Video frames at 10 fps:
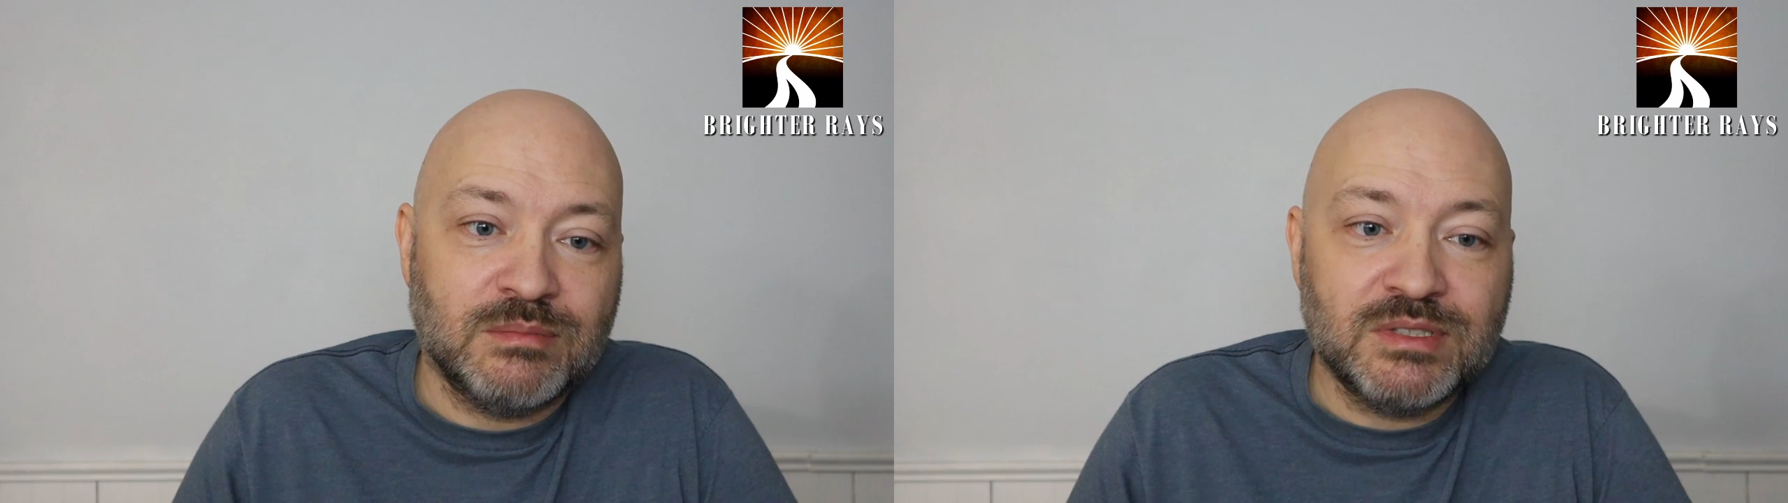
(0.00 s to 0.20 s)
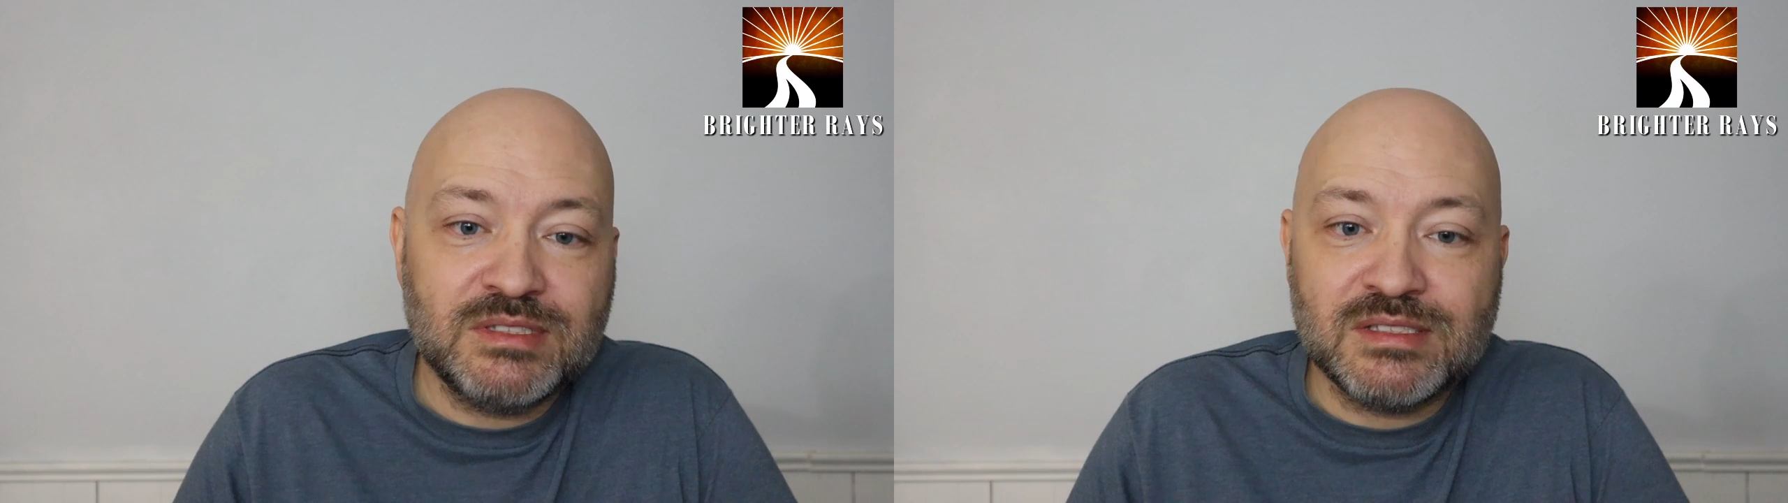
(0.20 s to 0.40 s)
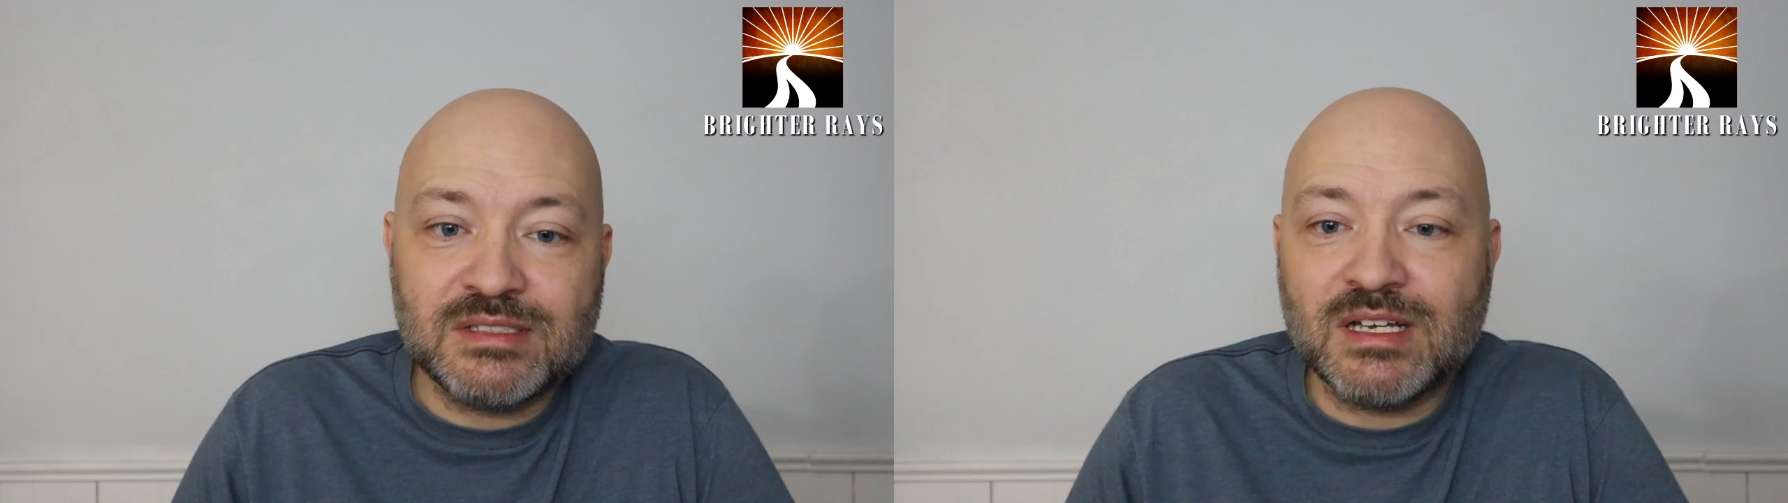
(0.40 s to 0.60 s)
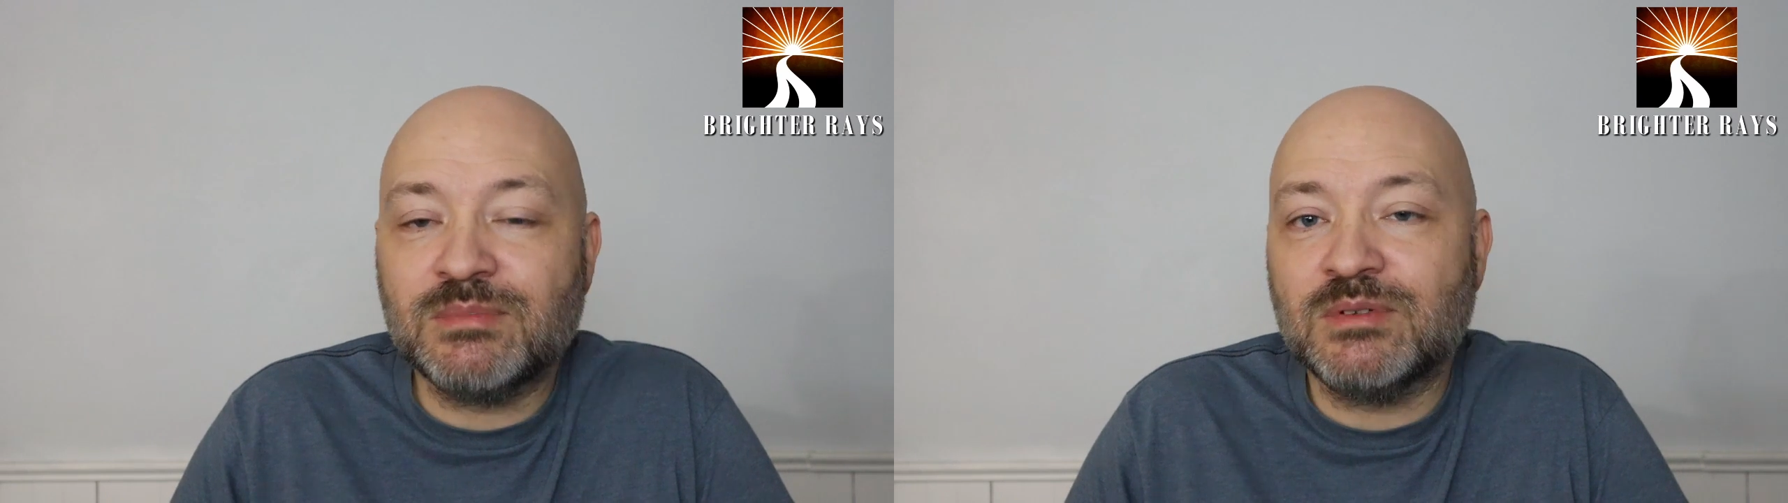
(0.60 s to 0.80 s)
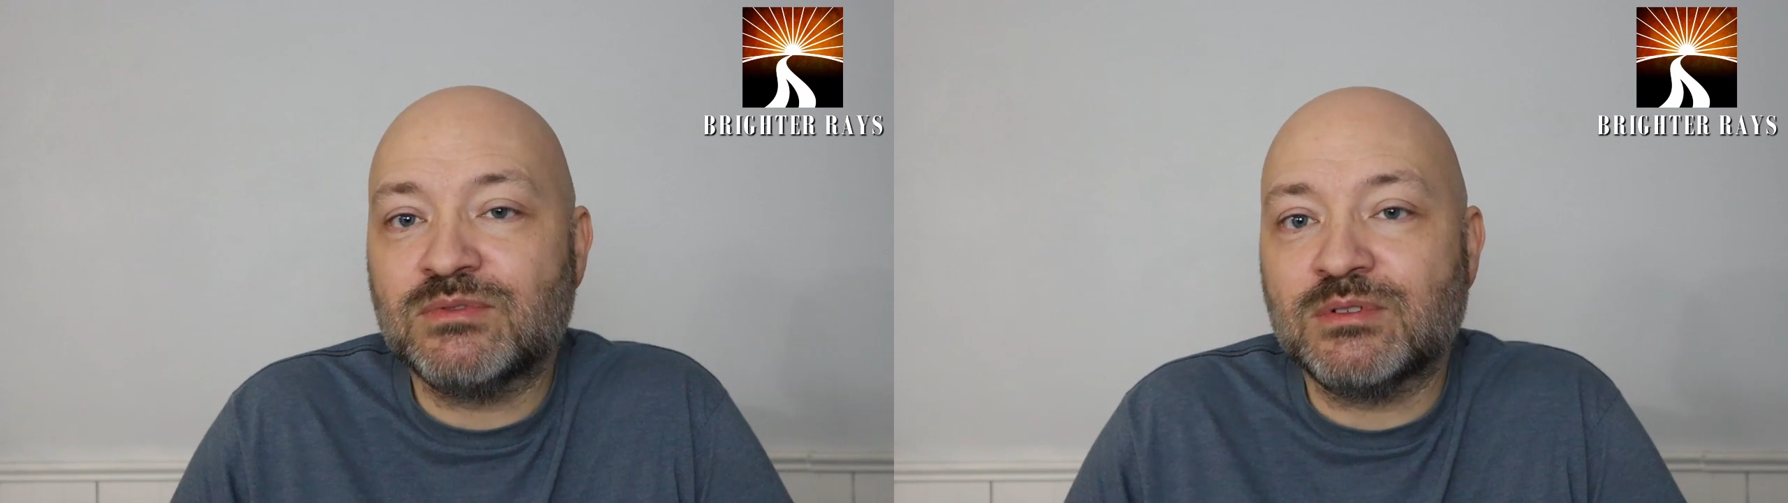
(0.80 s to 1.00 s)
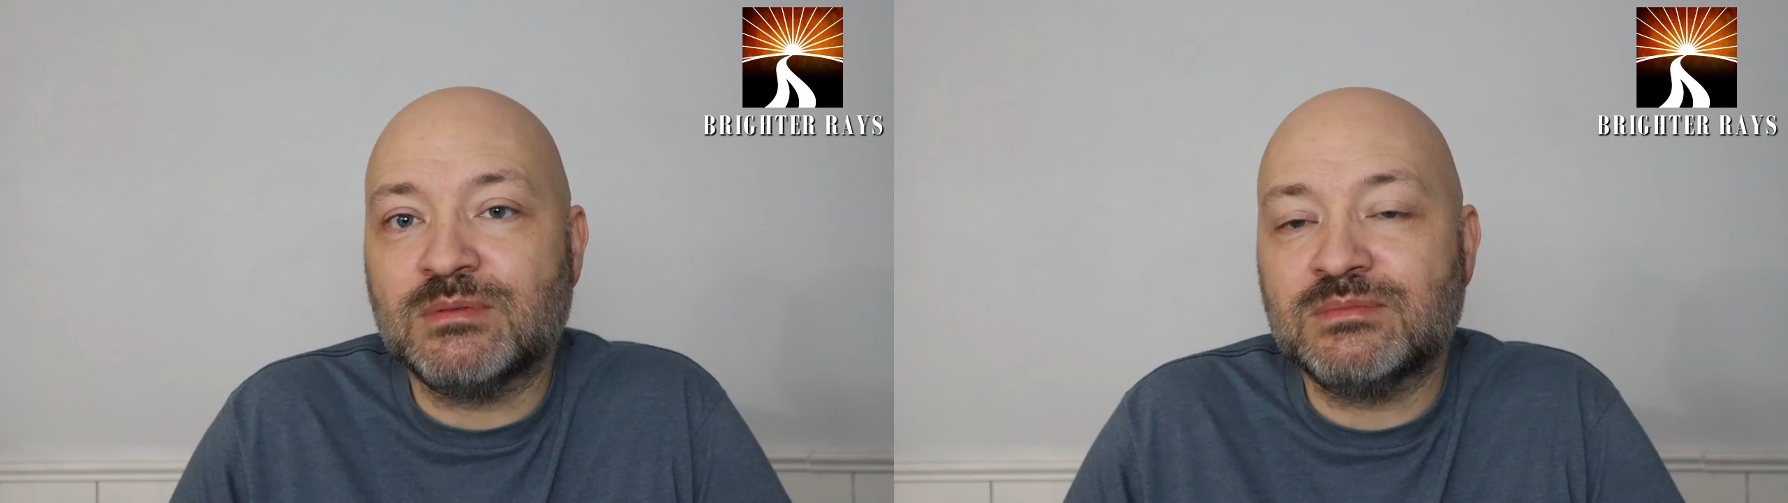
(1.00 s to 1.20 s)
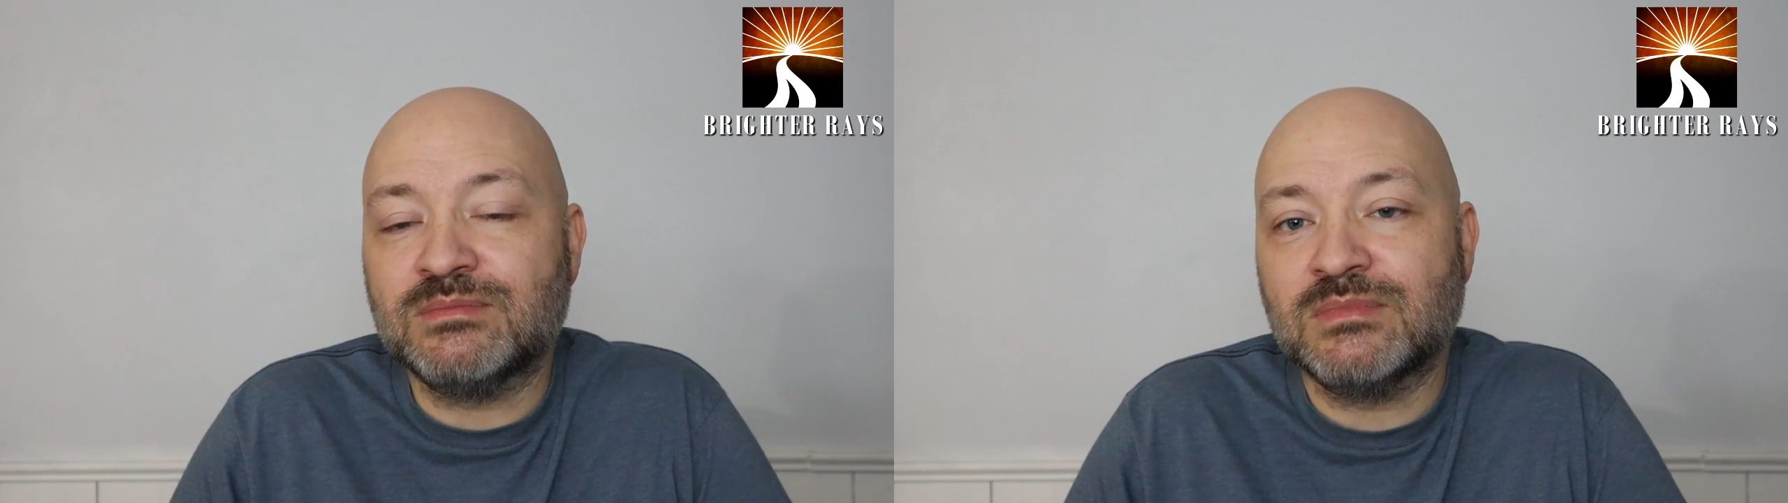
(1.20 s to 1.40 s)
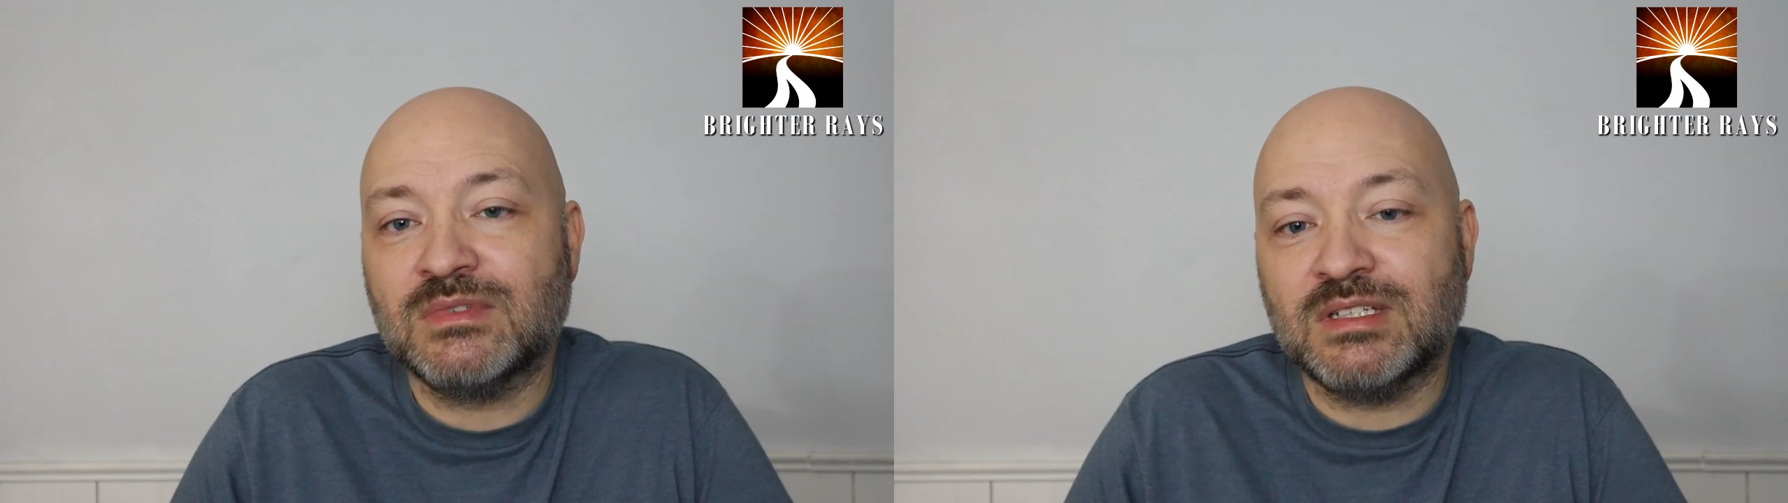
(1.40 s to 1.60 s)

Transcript: but to stop them from,